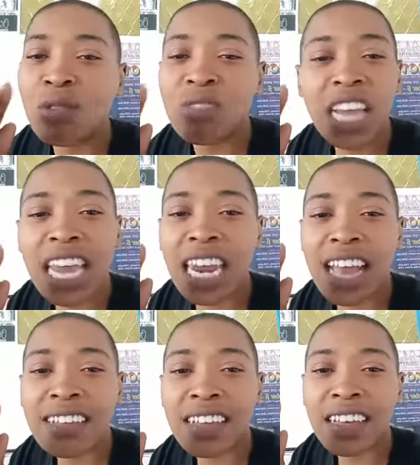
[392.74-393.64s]
Don't
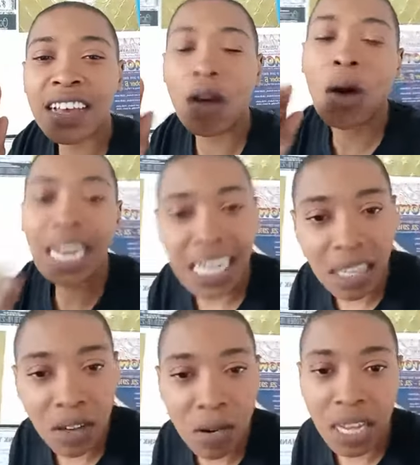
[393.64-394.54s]
take it as a oh
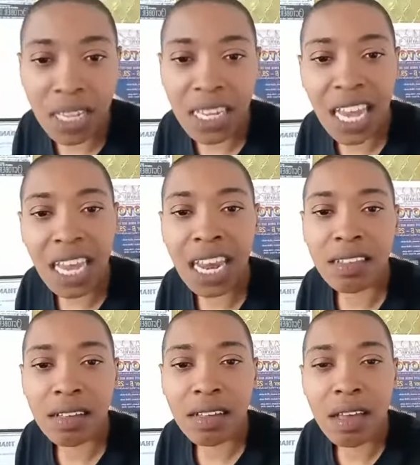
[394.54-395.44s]
I need to quit.
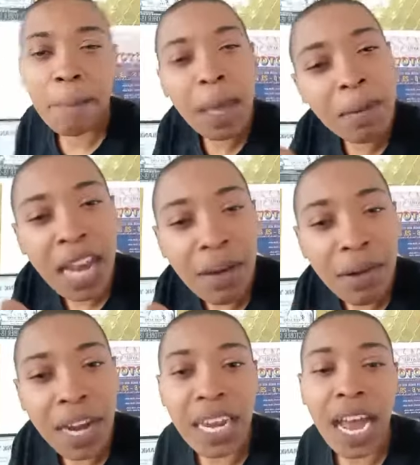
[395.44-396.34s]
Take it as a
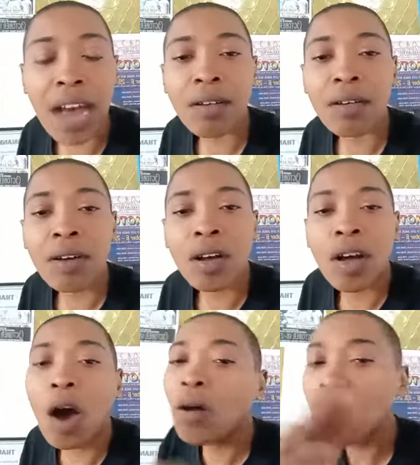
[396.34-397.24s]
maybe not right
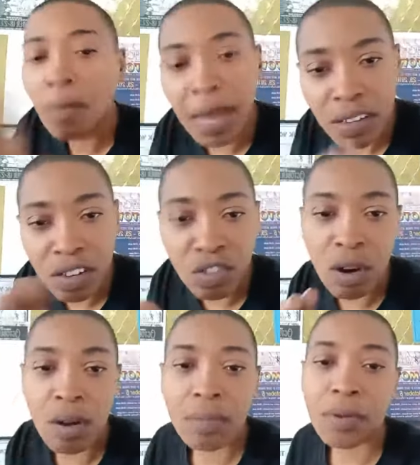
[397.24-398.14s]
now. Oh, go back
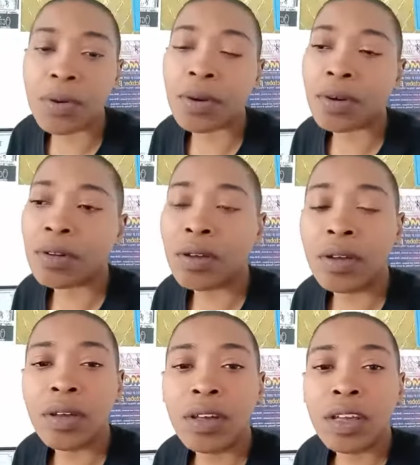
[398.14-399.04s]
to the drawing
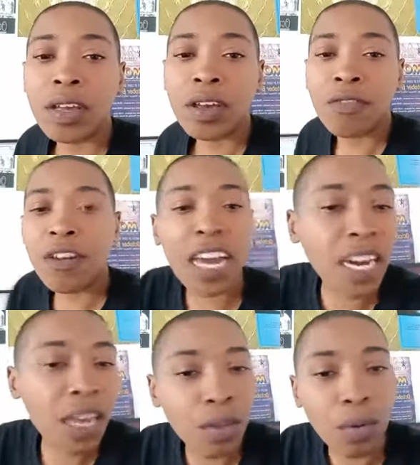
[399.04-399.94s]
board. Uh,
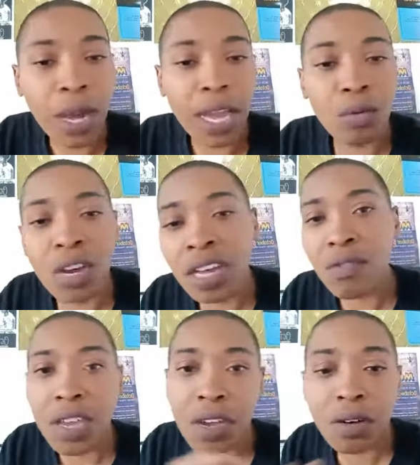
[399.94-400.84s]
find another way,
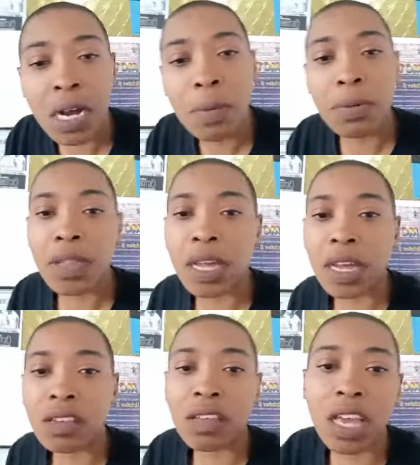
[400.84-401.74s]
reconfigure a
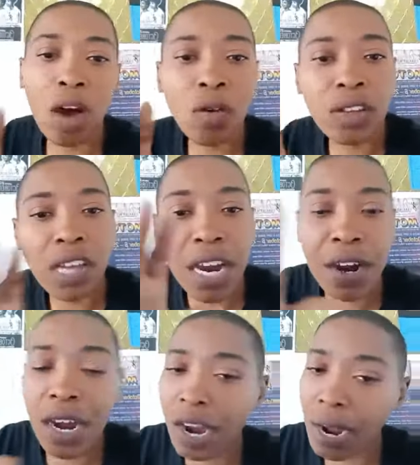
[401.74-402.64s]
couple things. Oh,
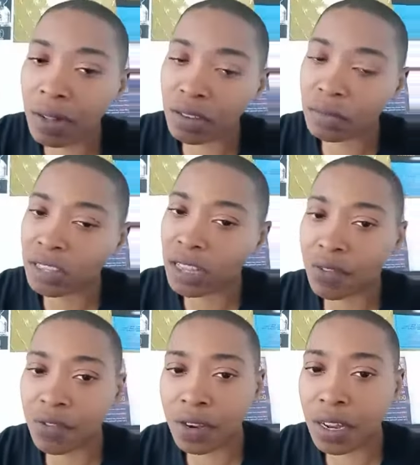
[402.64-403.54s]
air, air out
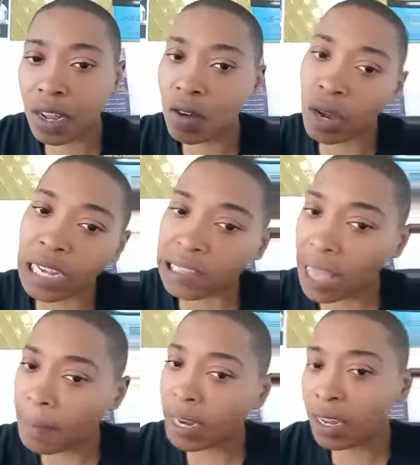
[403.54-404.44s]
some stuff. Oh,
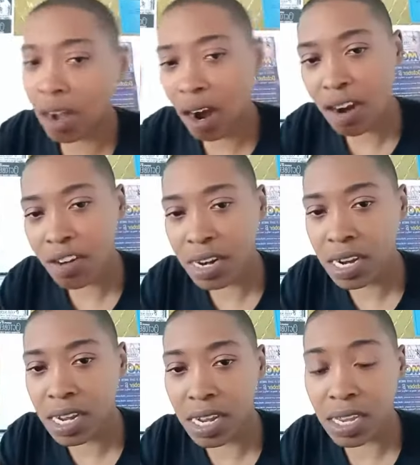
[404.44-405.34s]
examine, look
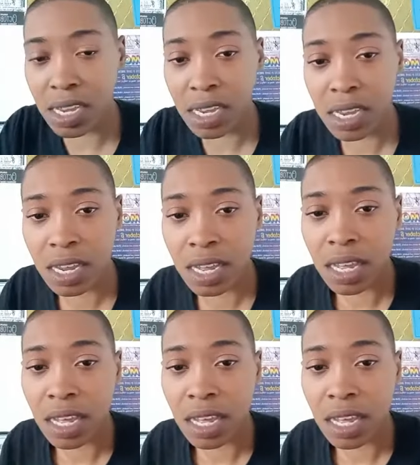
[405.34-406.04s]
harder in this.